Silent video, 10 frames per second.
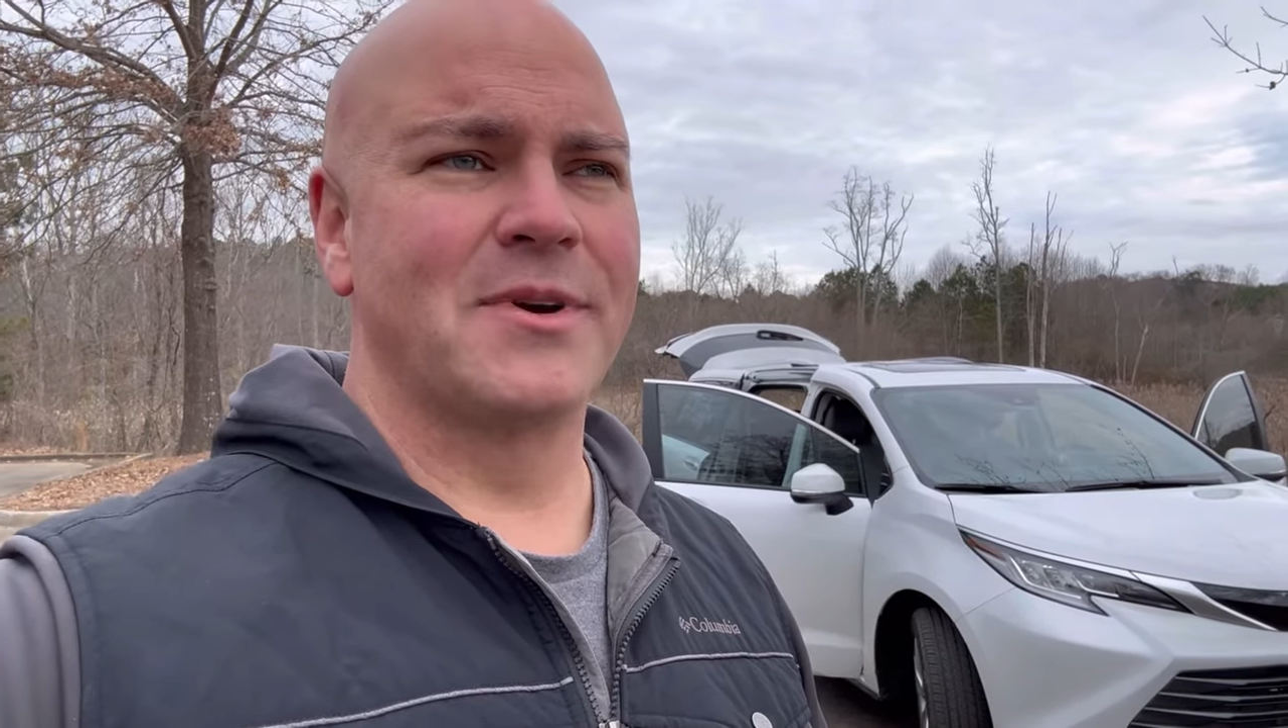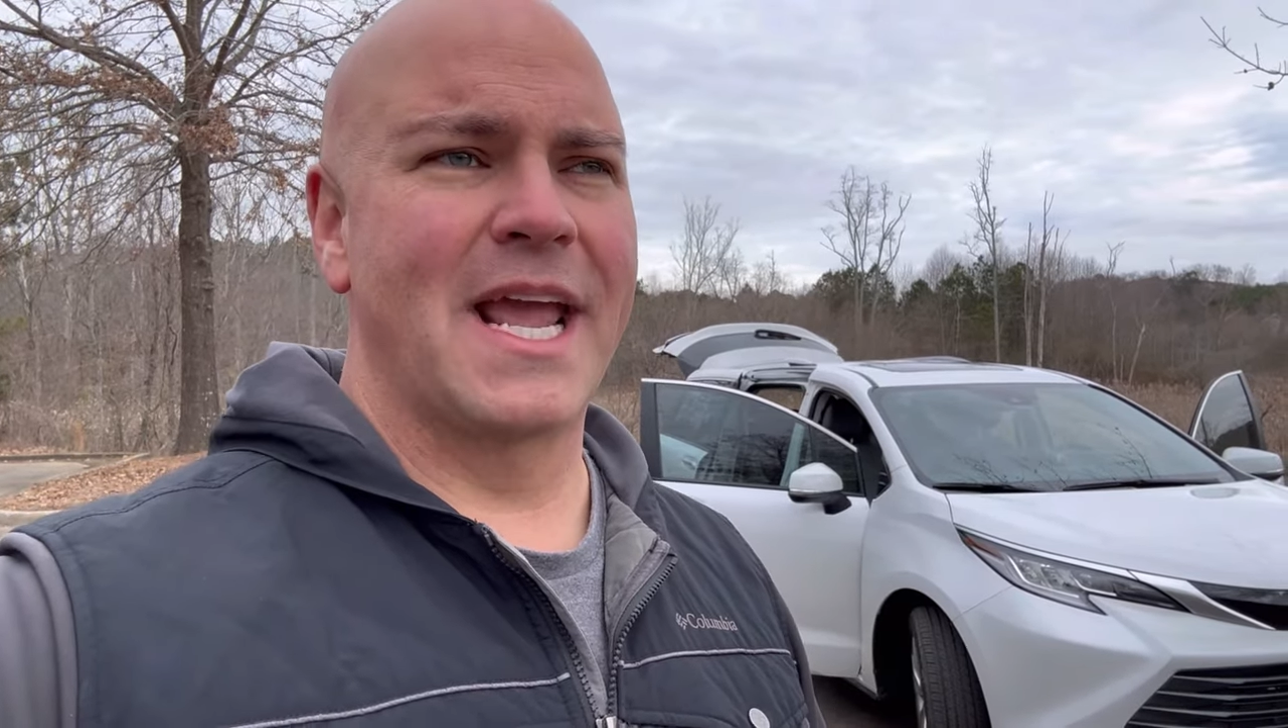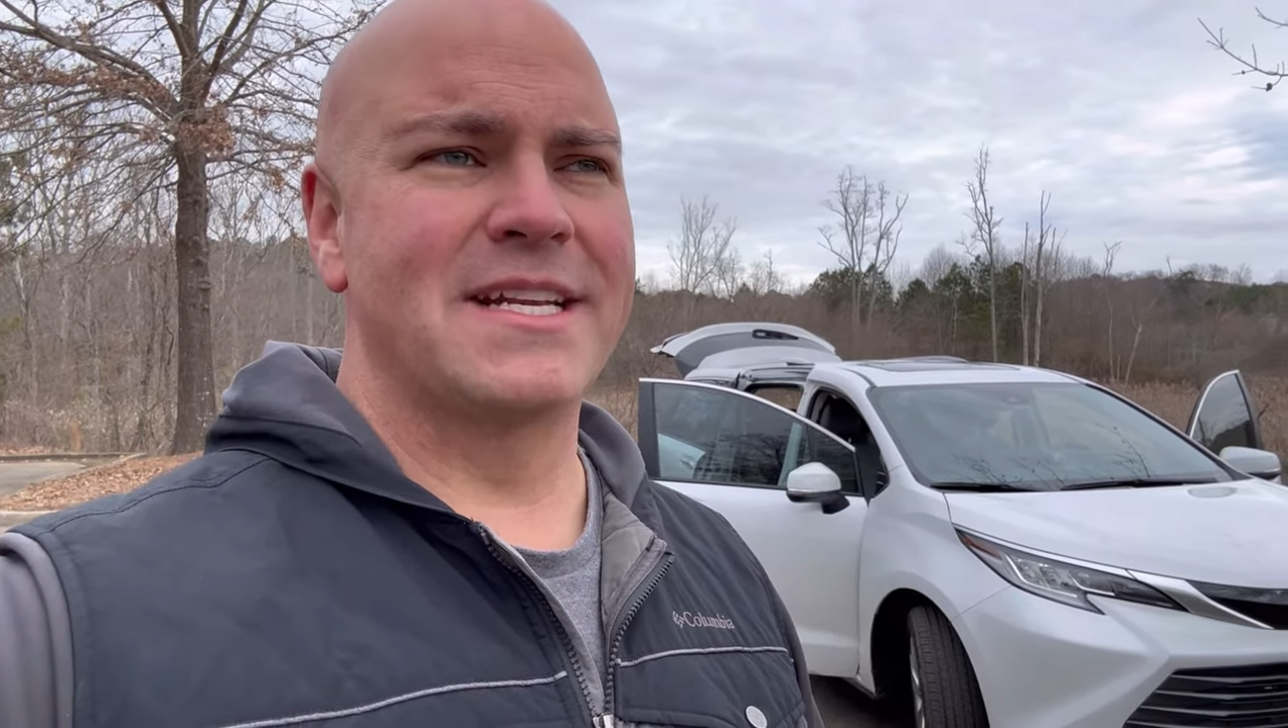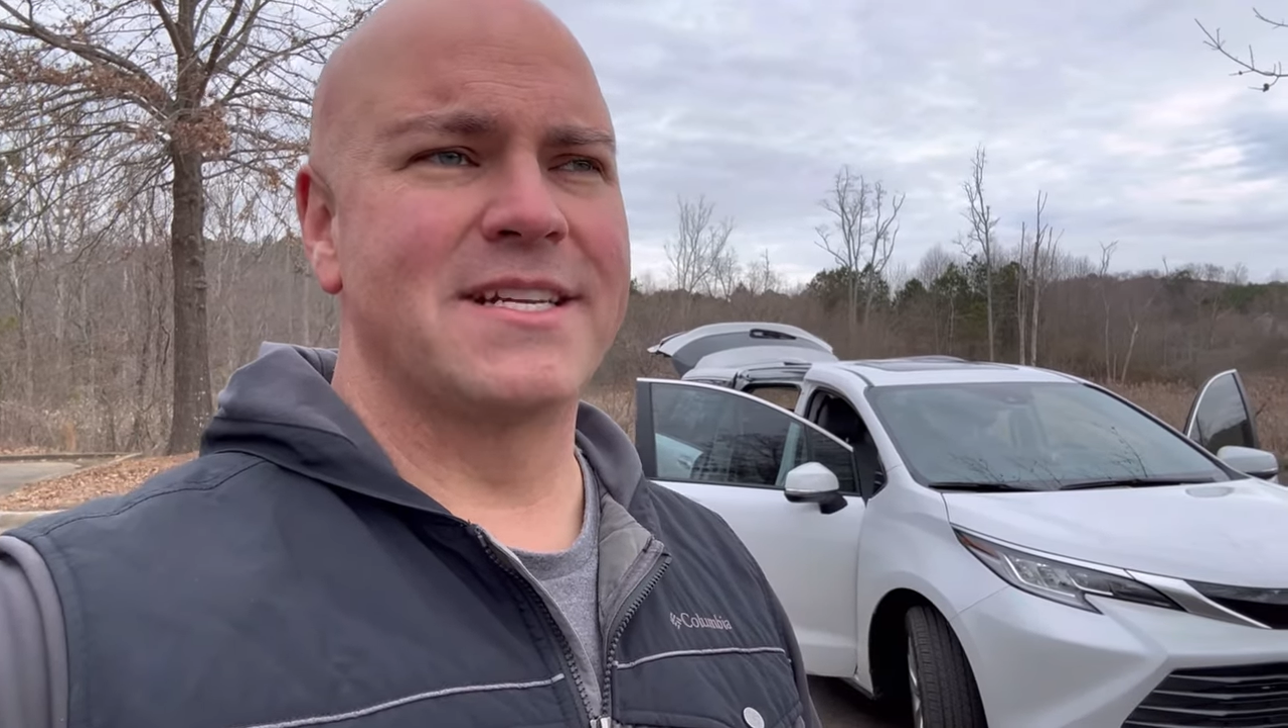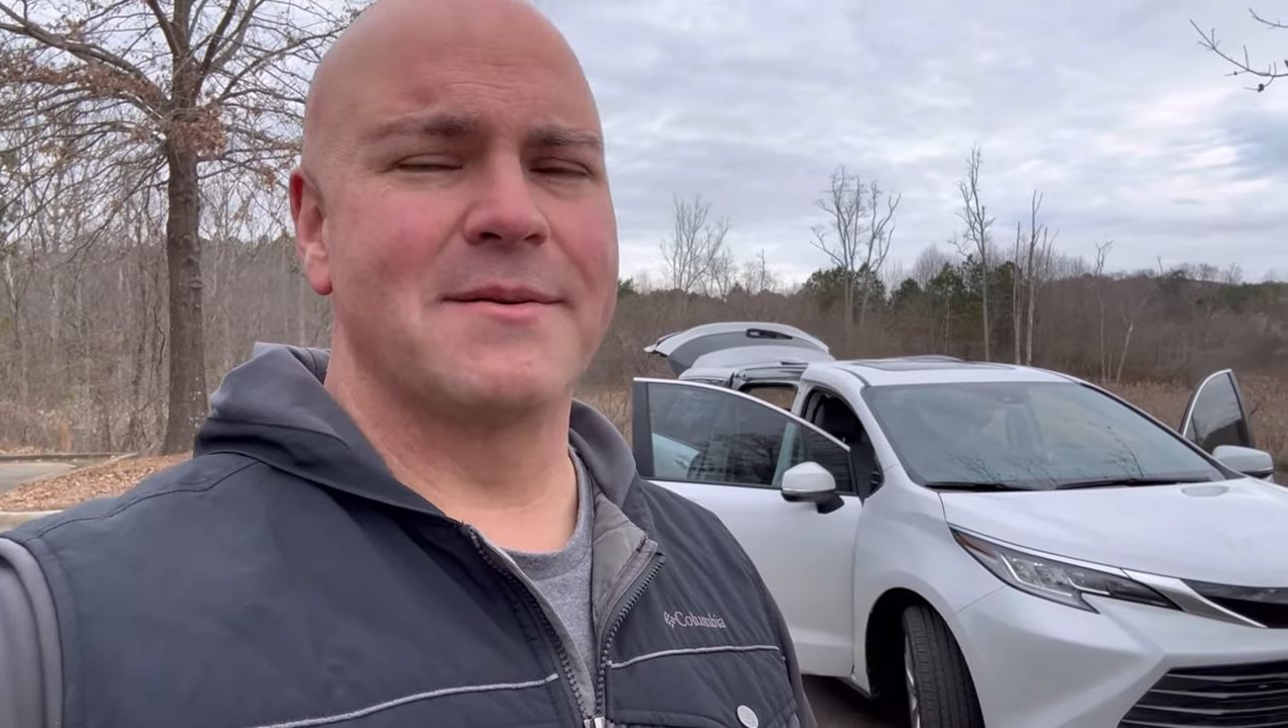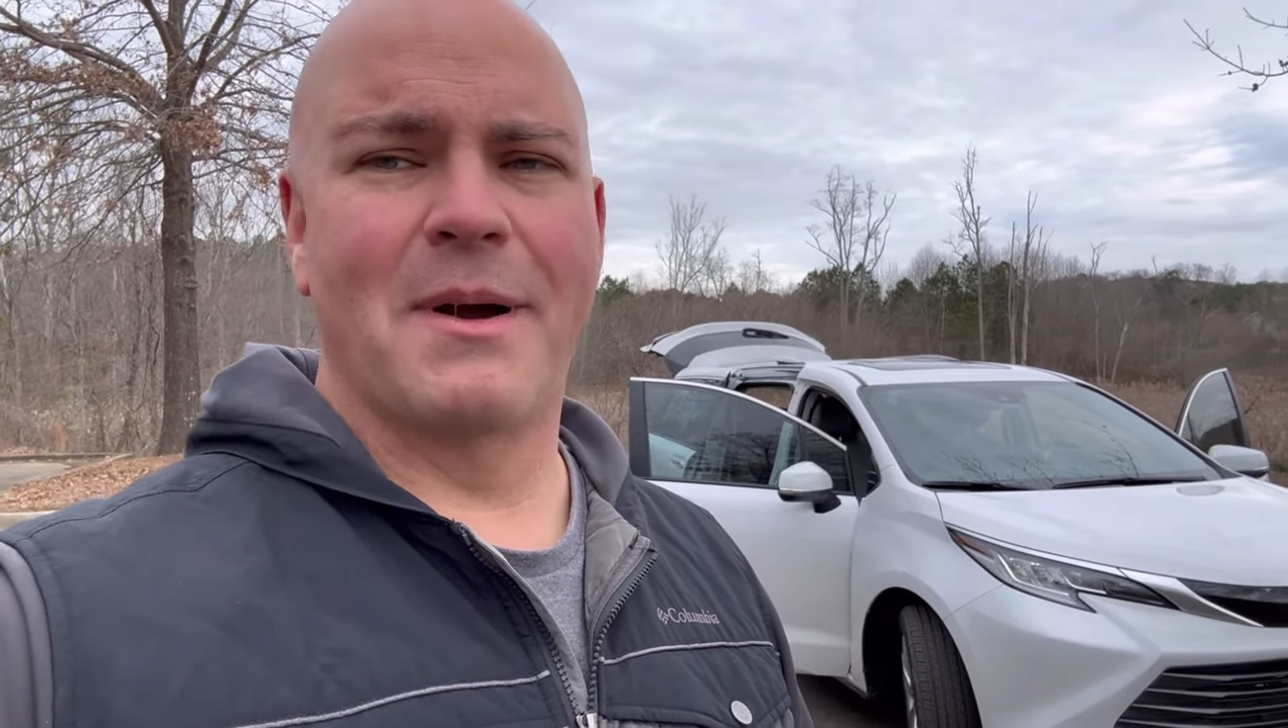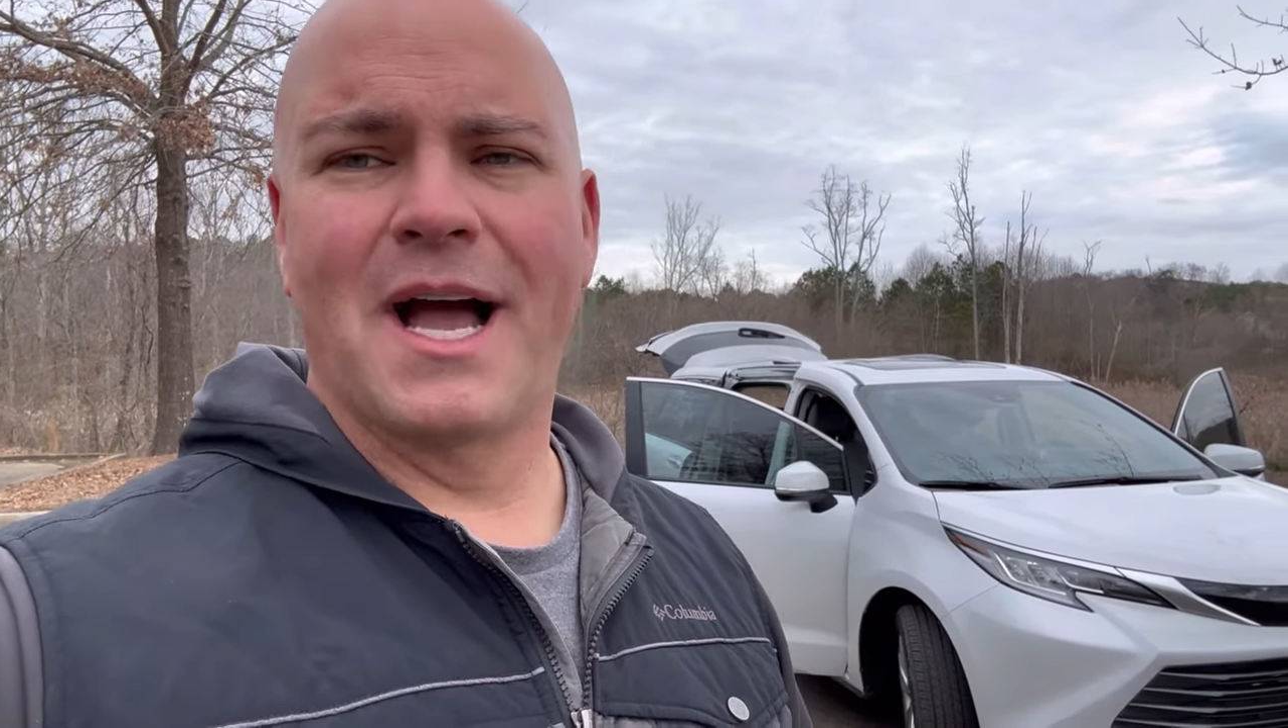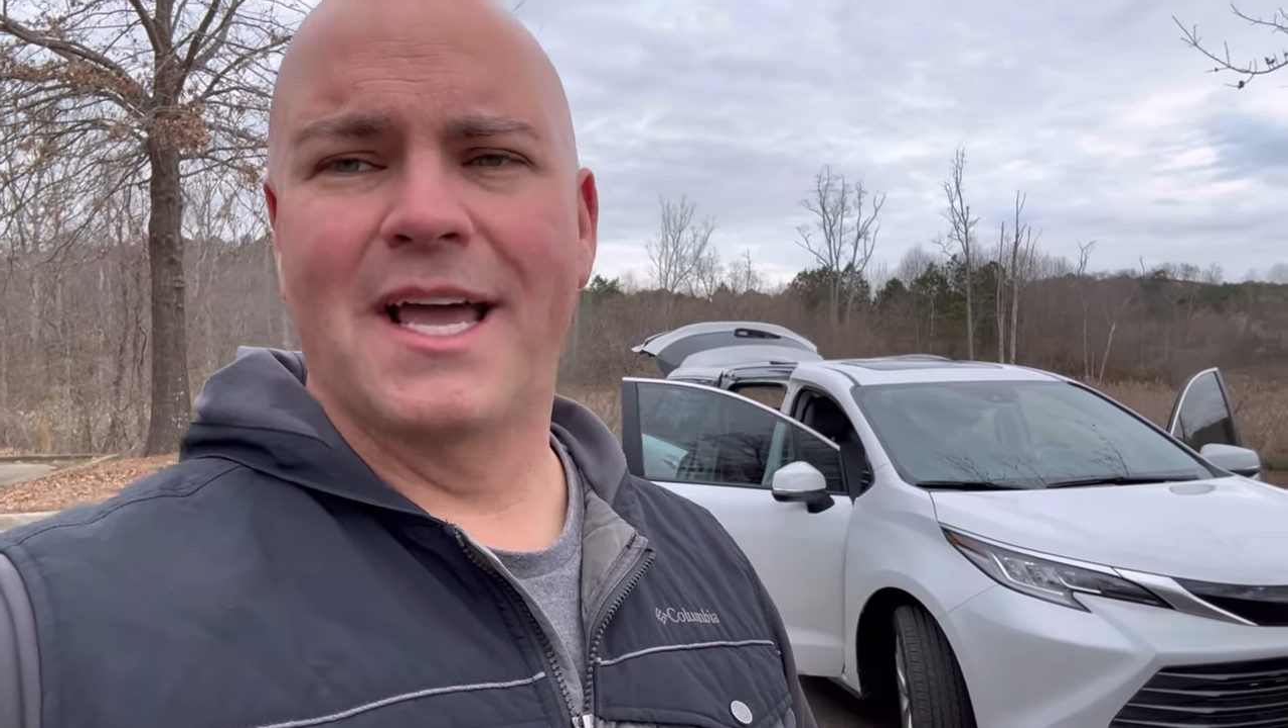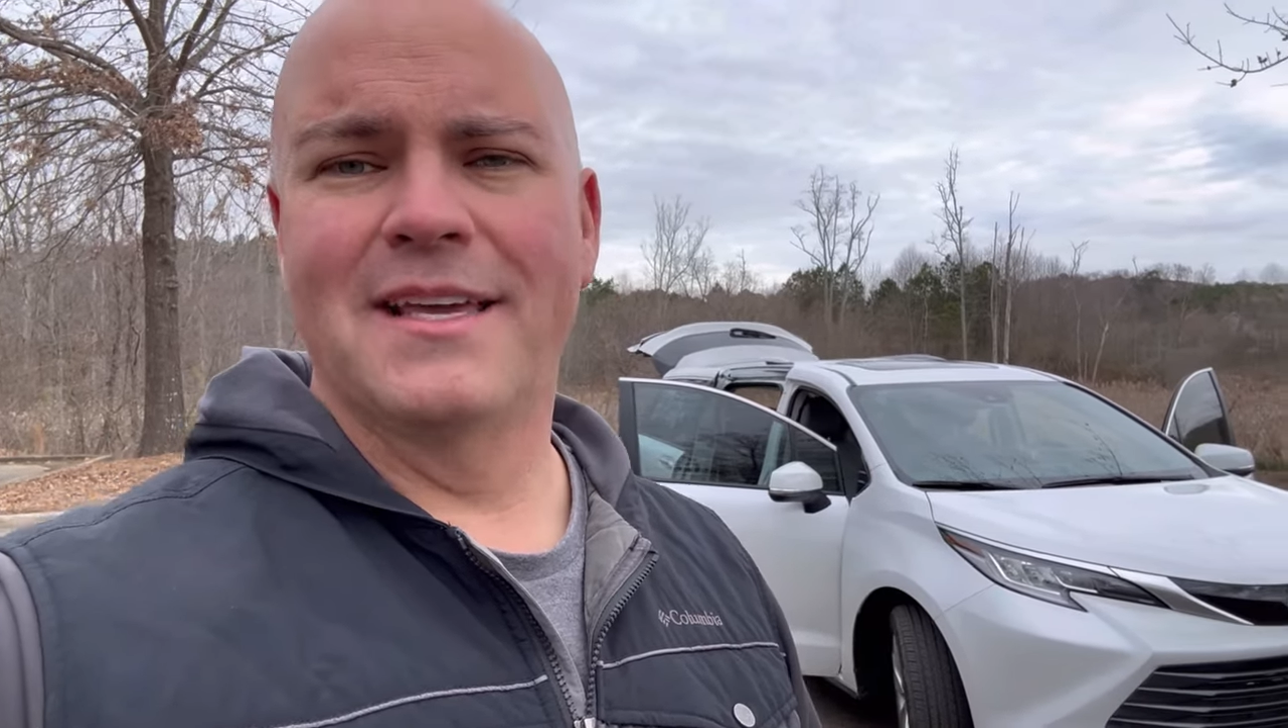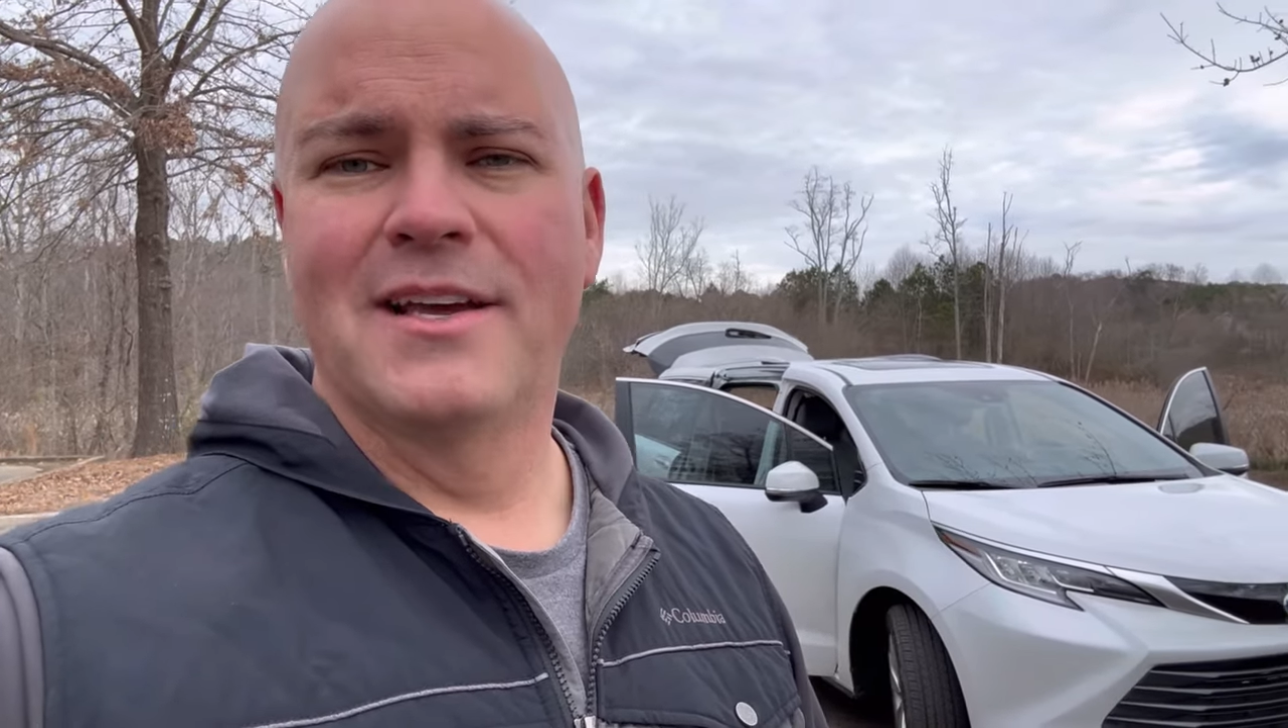
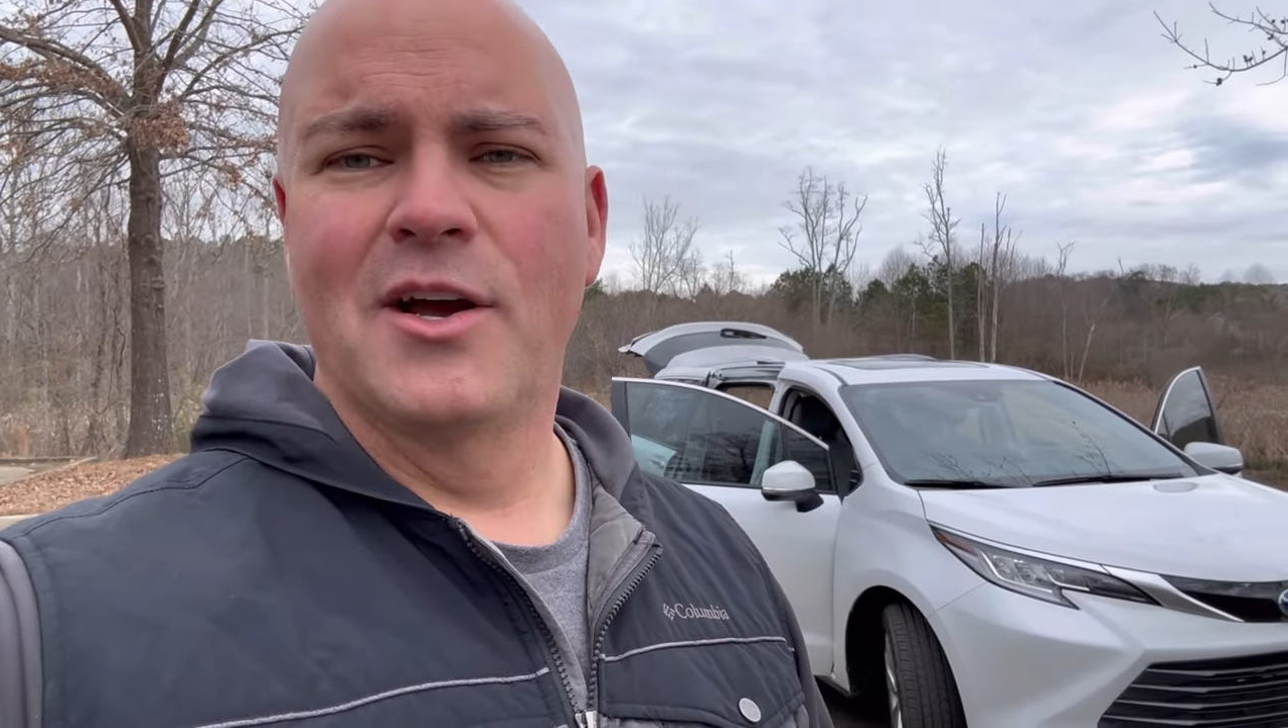HDMI,